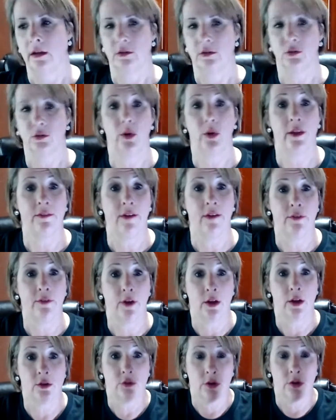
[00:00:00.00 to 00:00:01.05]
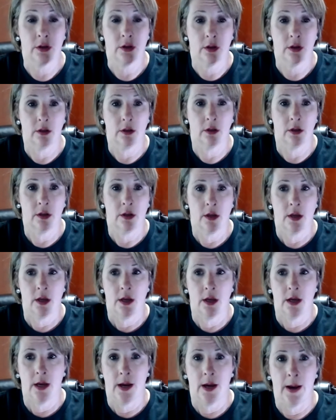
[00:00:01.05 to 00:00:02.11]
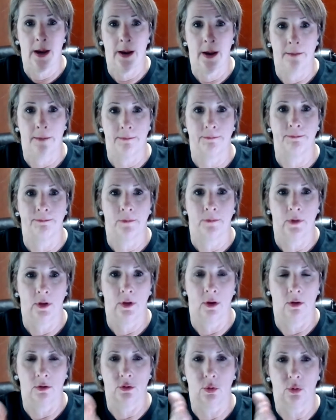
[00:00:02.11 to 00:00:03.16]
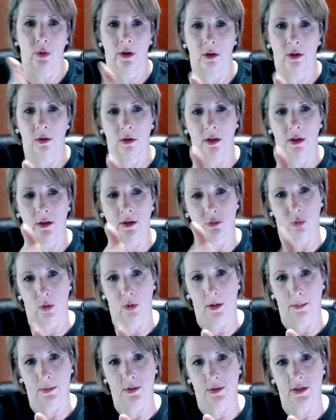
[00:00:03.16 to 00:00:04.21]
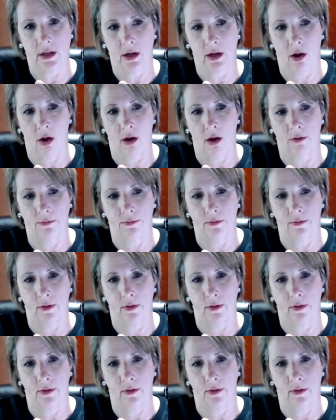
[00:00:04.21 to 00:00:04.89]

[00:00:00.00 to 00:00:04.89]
2,500, 20, you get 20% off,